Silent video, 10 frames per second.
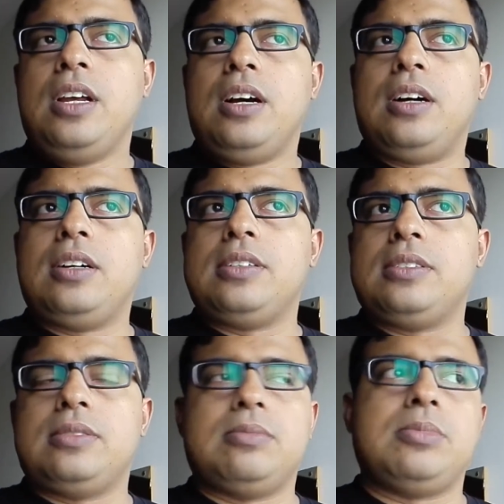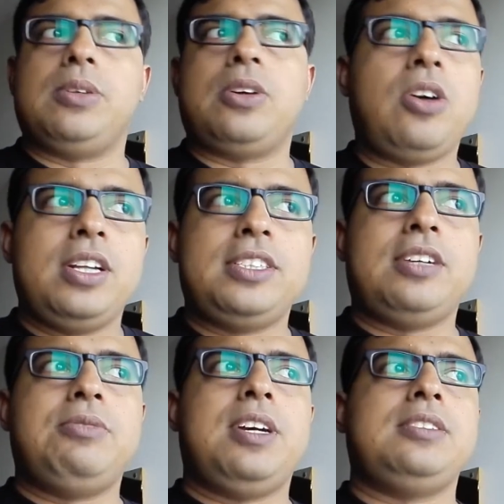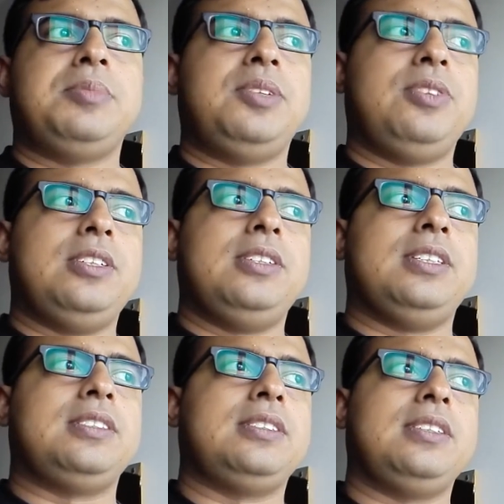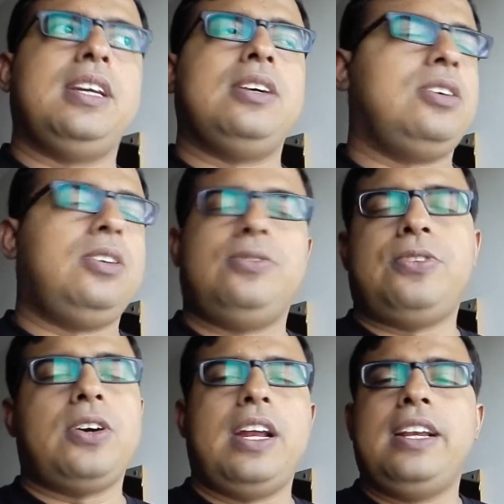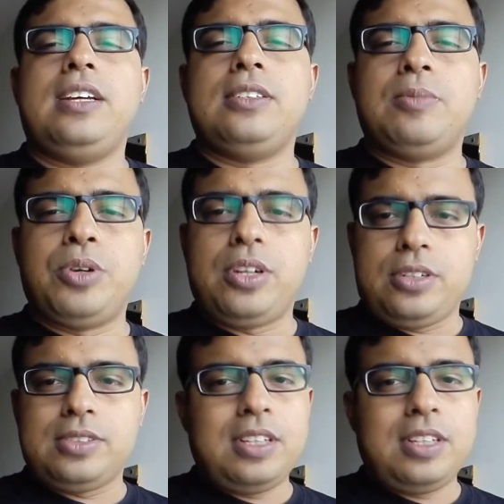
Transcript: college advertisement, whether it's for any other product or